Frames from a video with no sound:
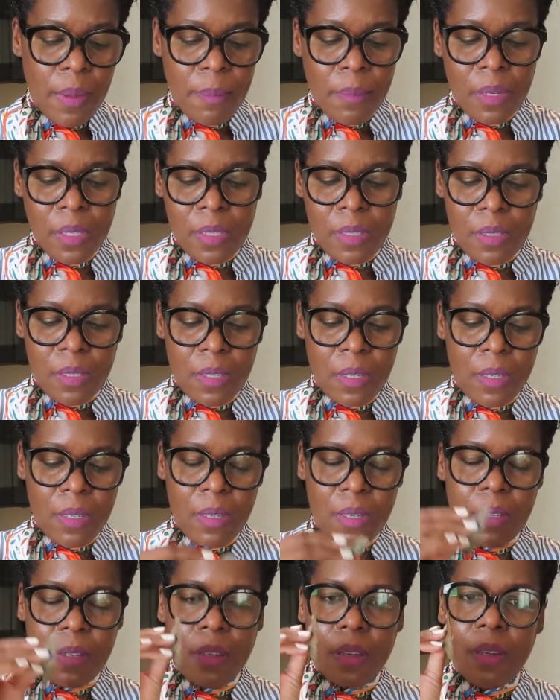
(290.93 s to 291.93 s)
but
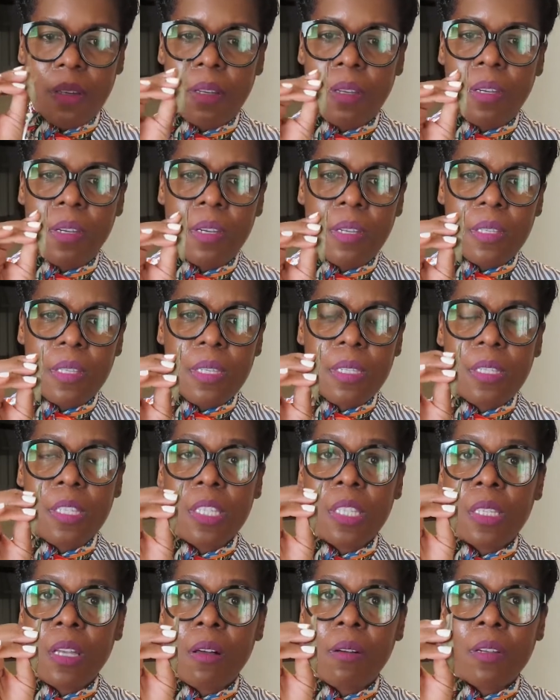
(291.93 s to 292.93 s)
this
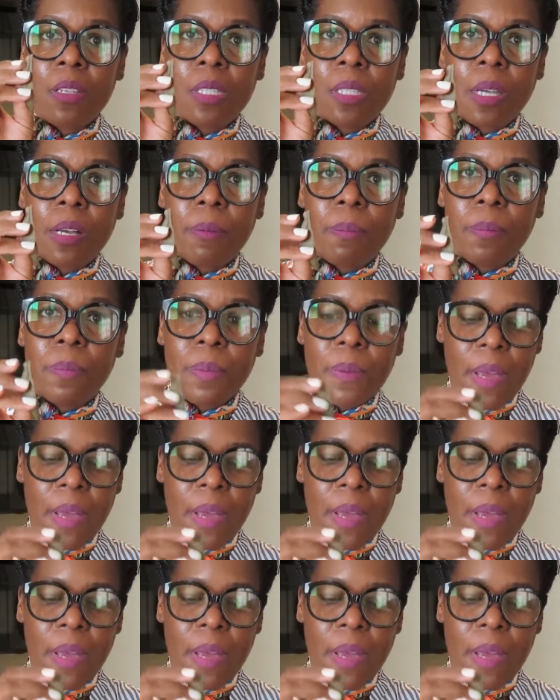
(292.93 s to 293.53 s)
is soursop.